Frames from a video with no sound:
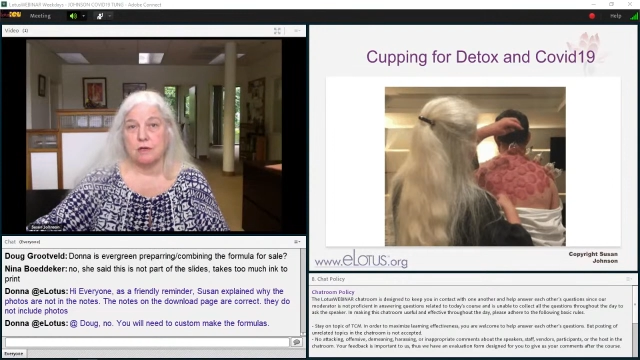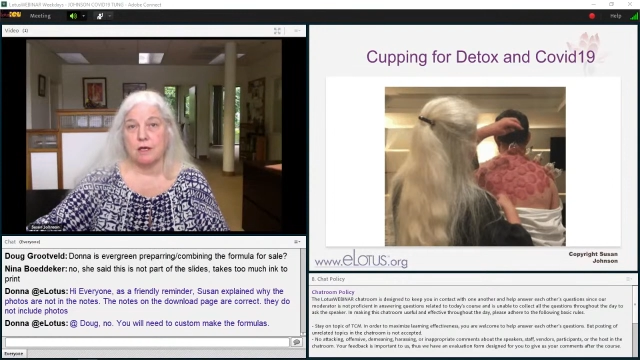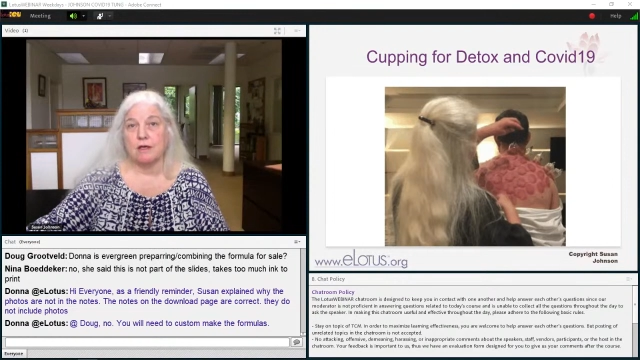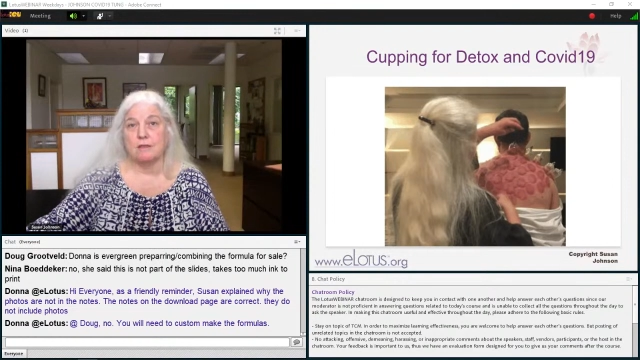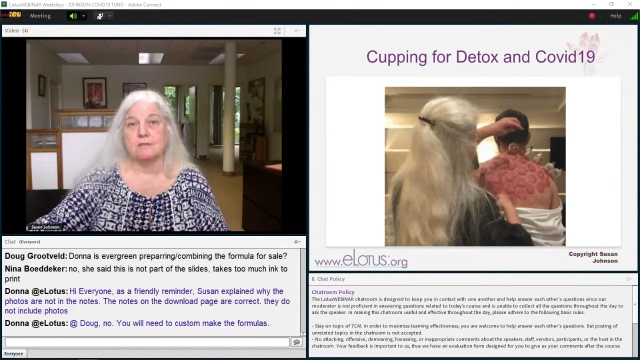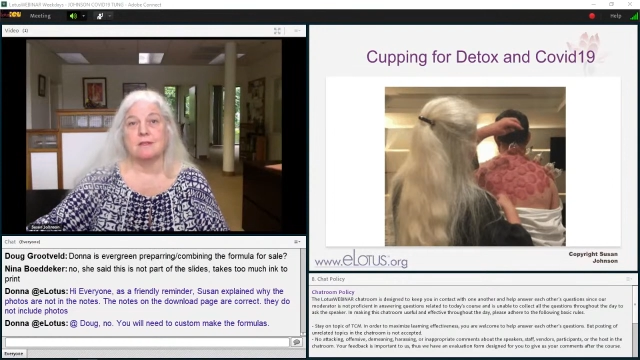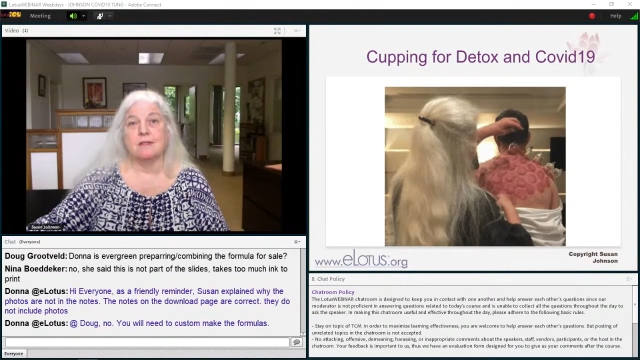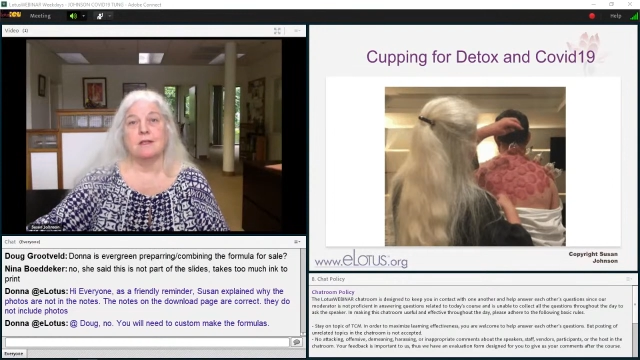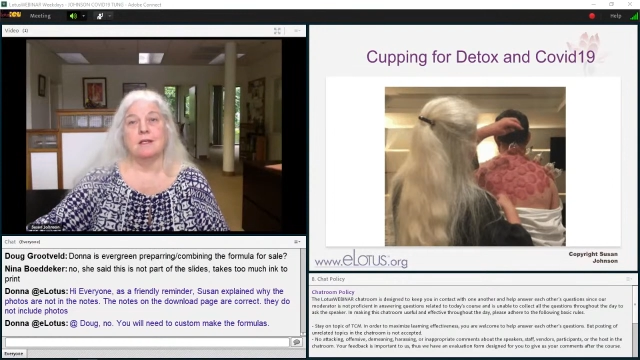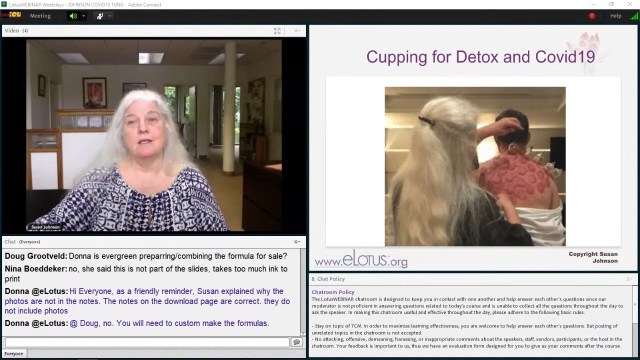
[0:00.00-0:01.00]
drugs.
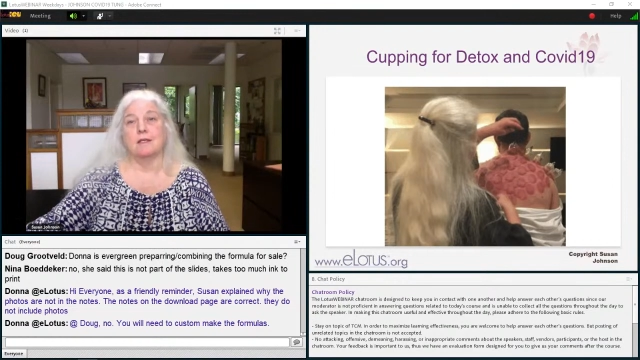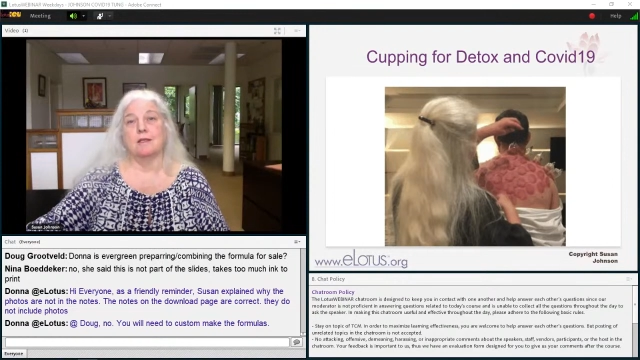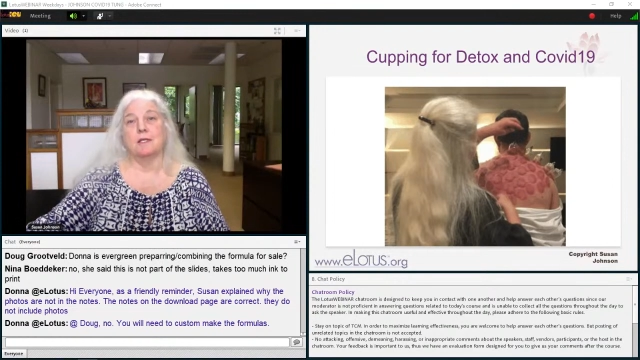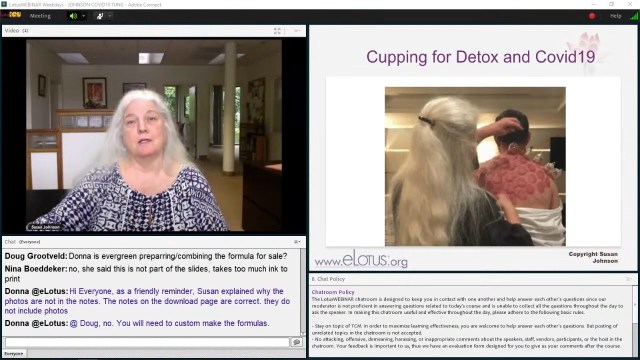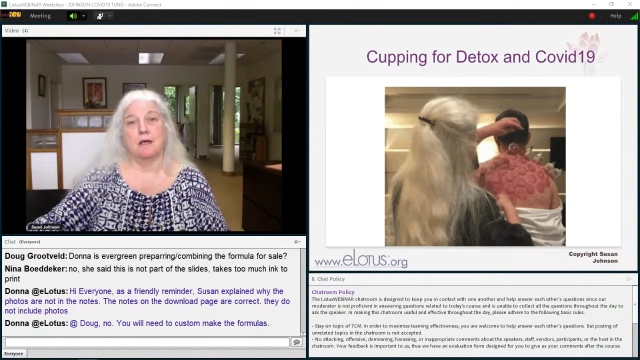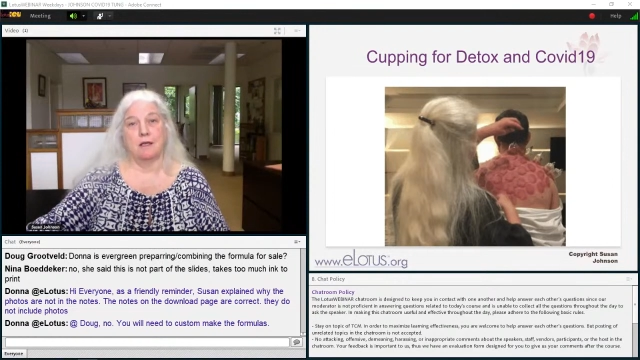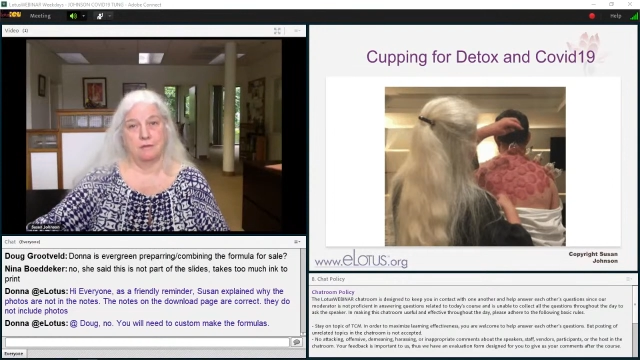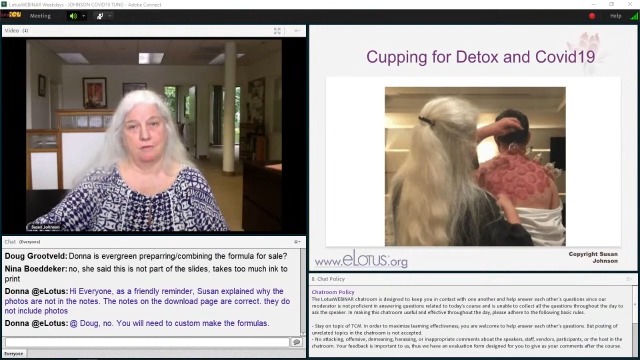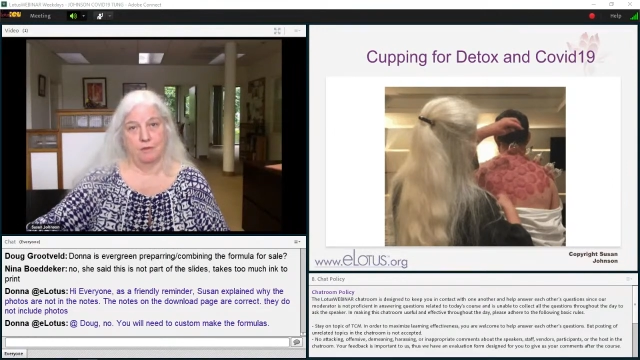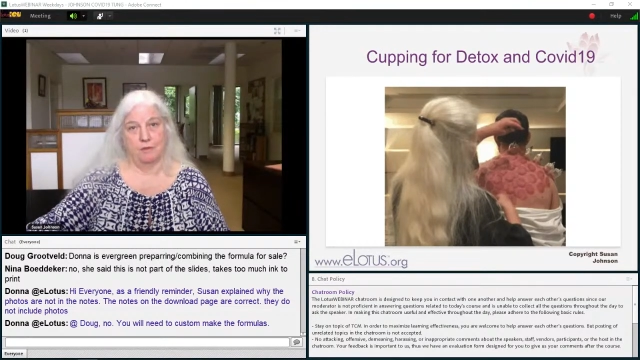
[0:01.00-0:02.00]
It can be
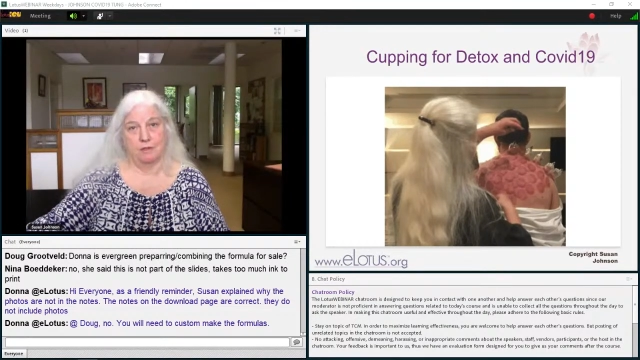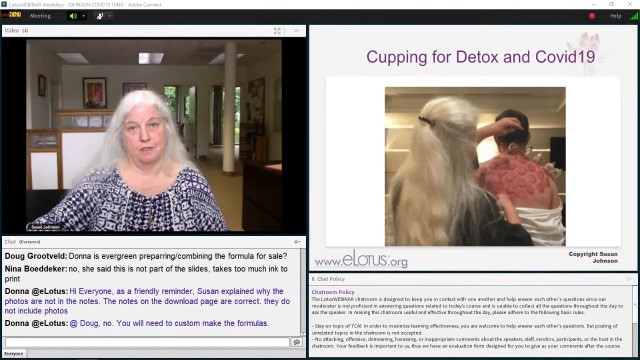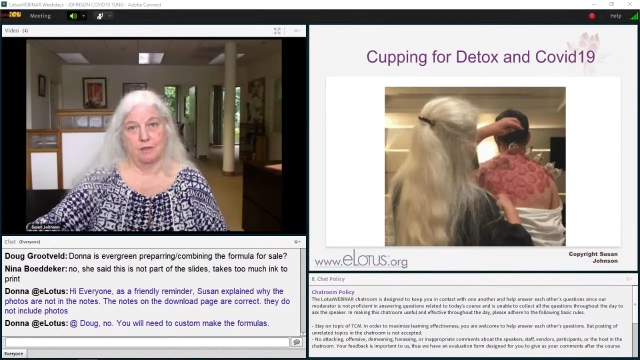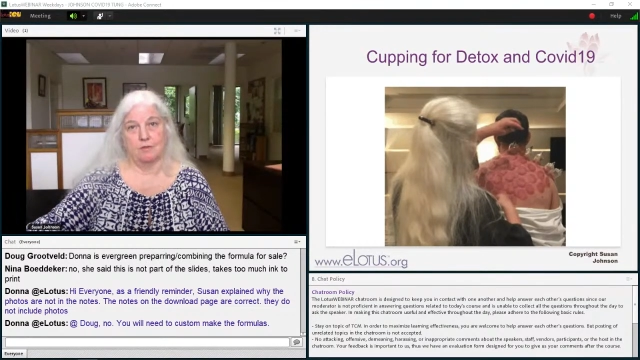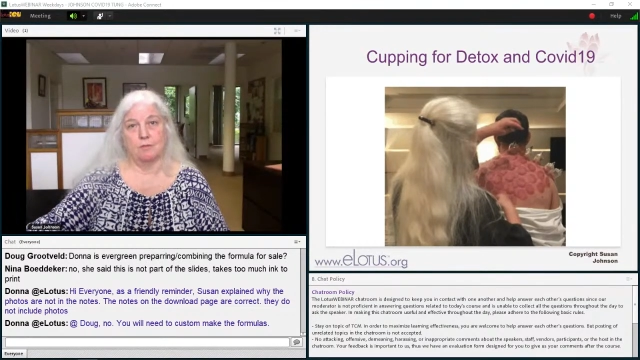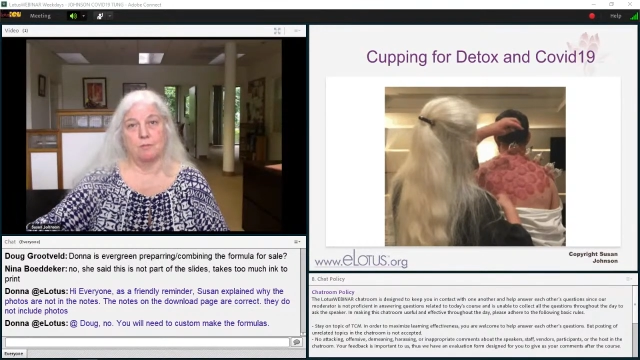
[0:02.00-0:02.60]
lots of other things.